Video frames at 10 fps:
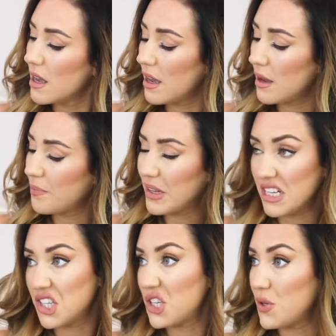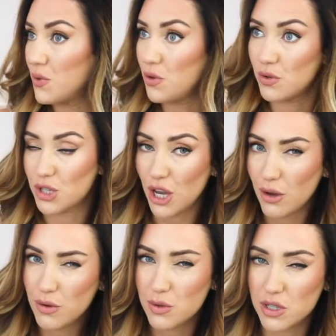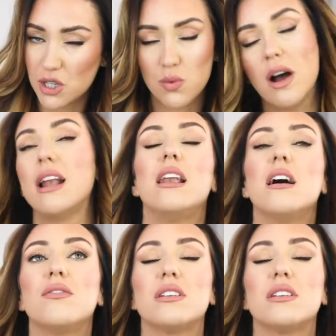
into your toast, which is what I love,